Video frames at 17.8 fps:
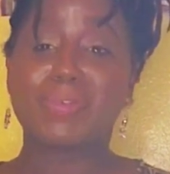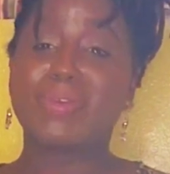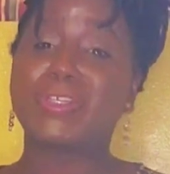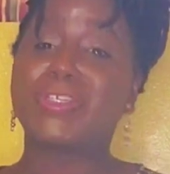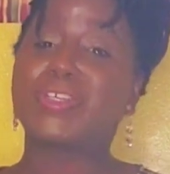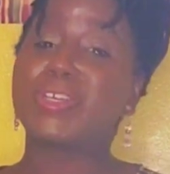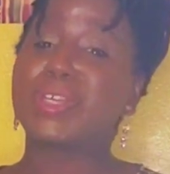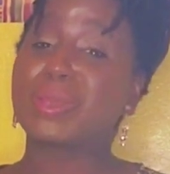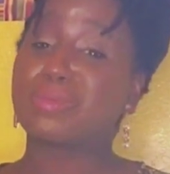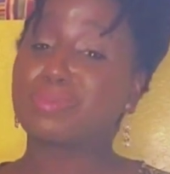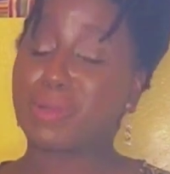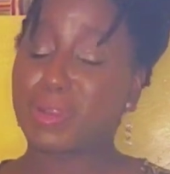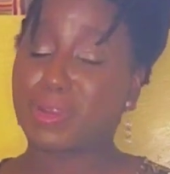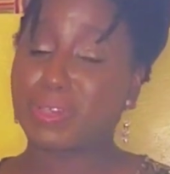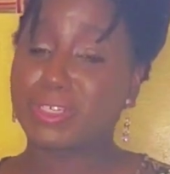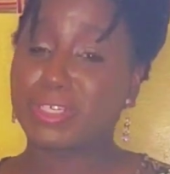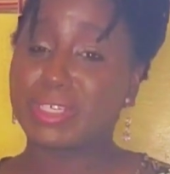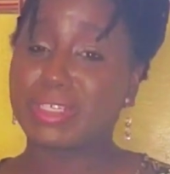which you can
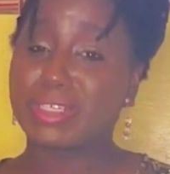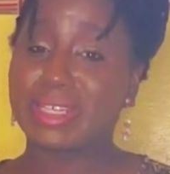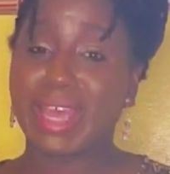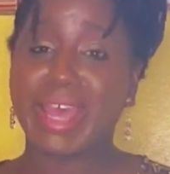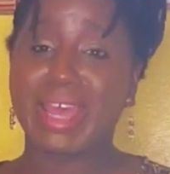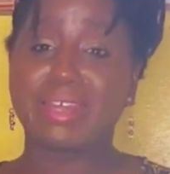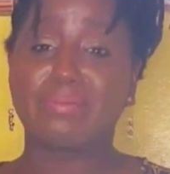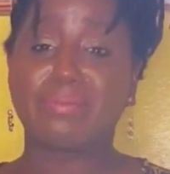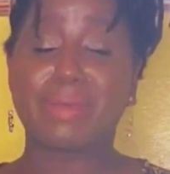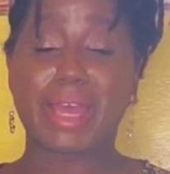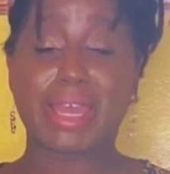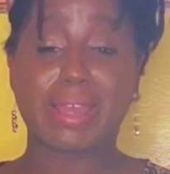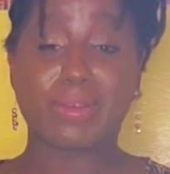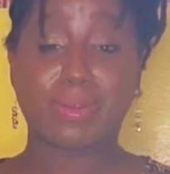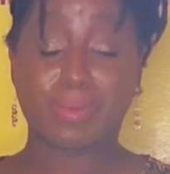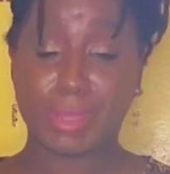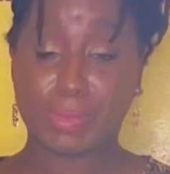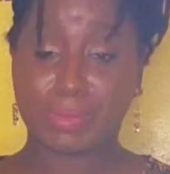purchase at
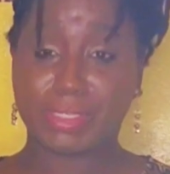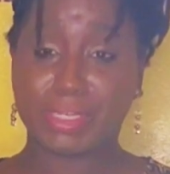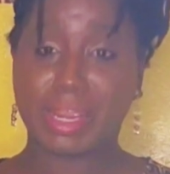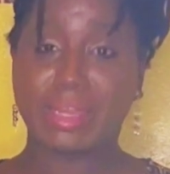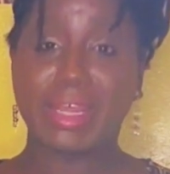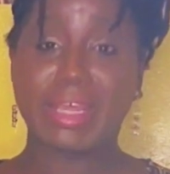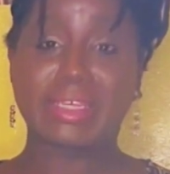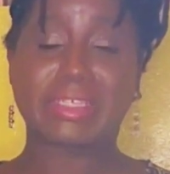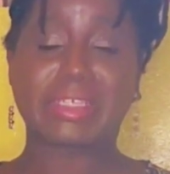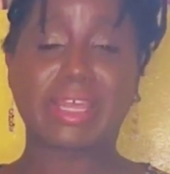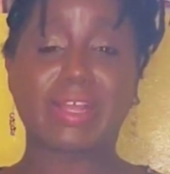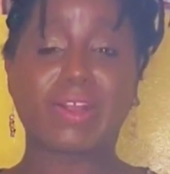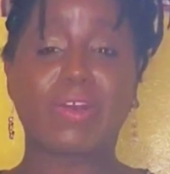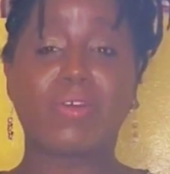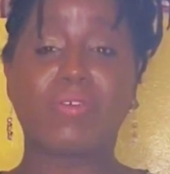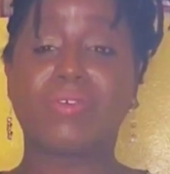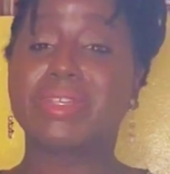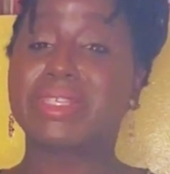my website at
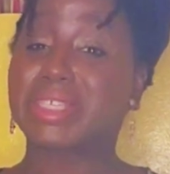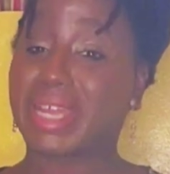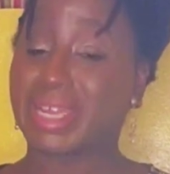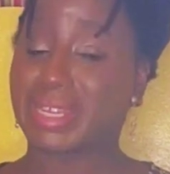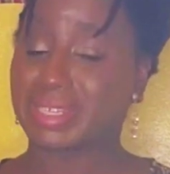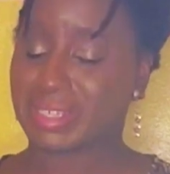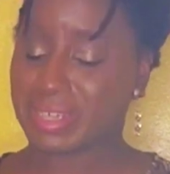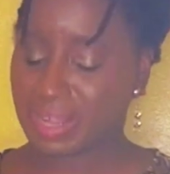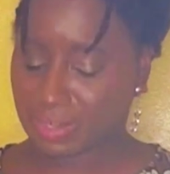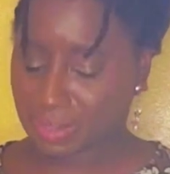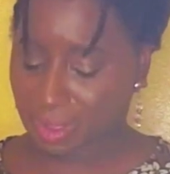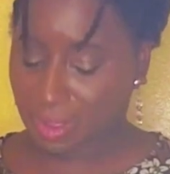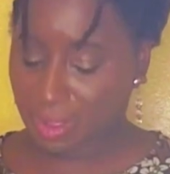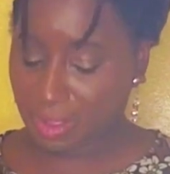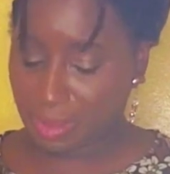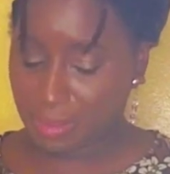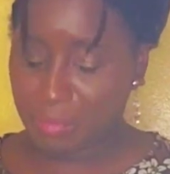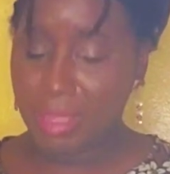
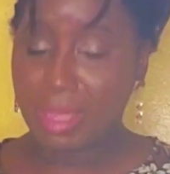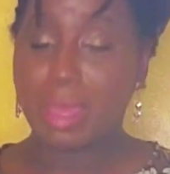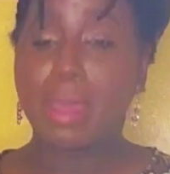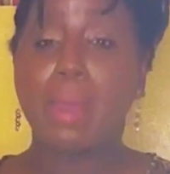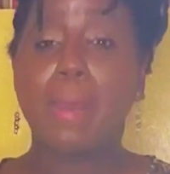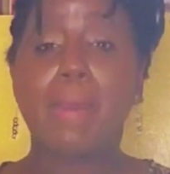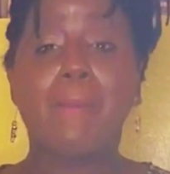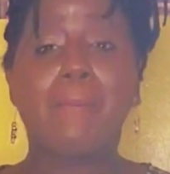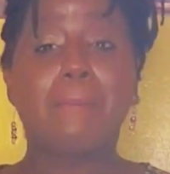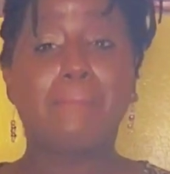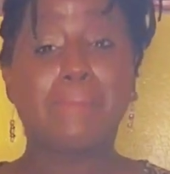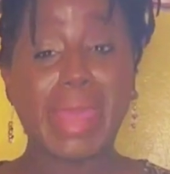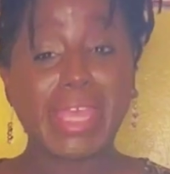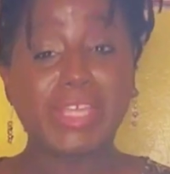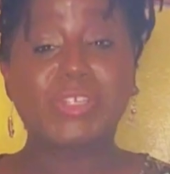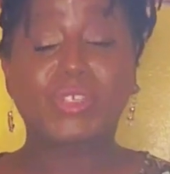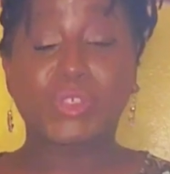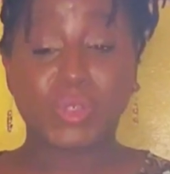sankofascience.com,
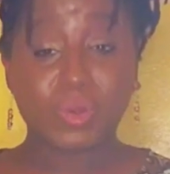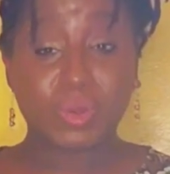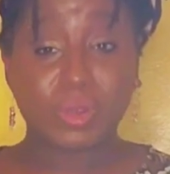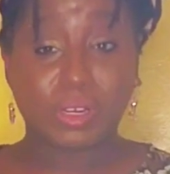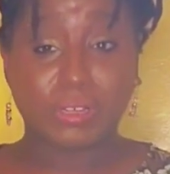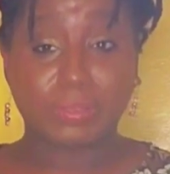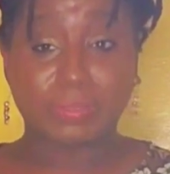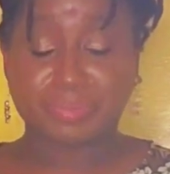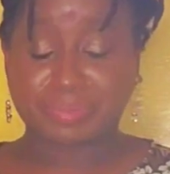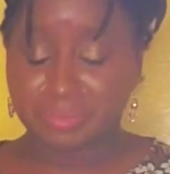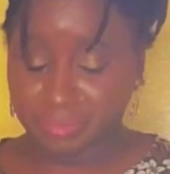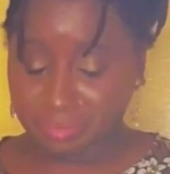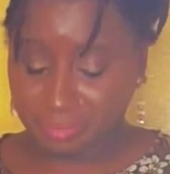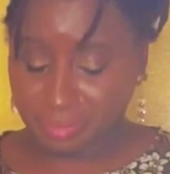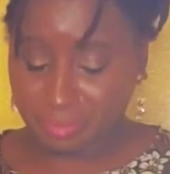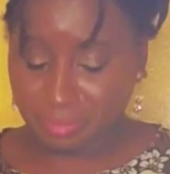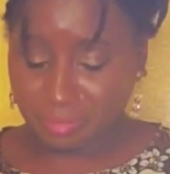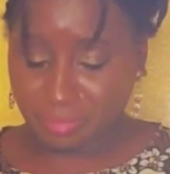make sure
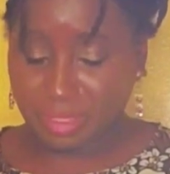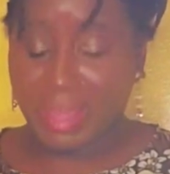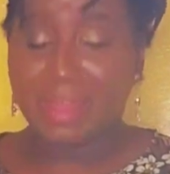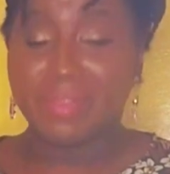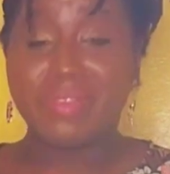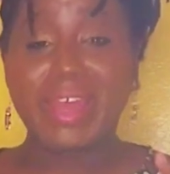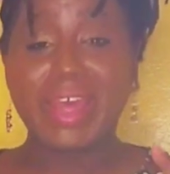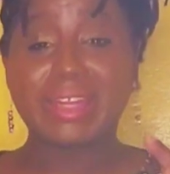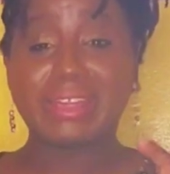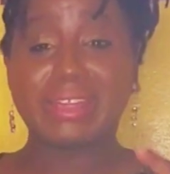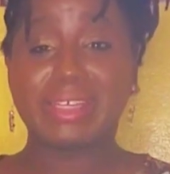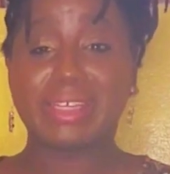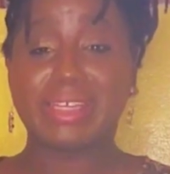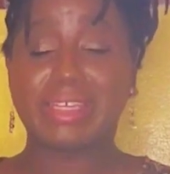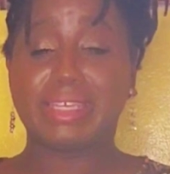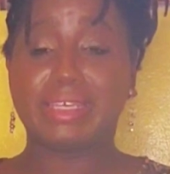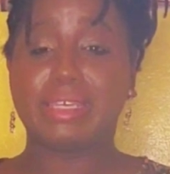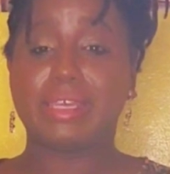that
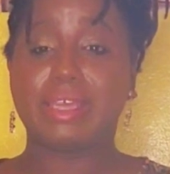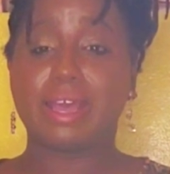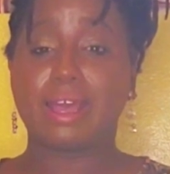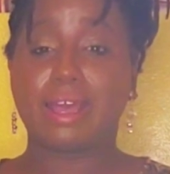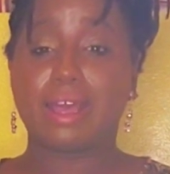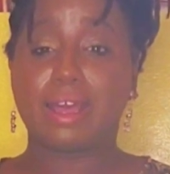the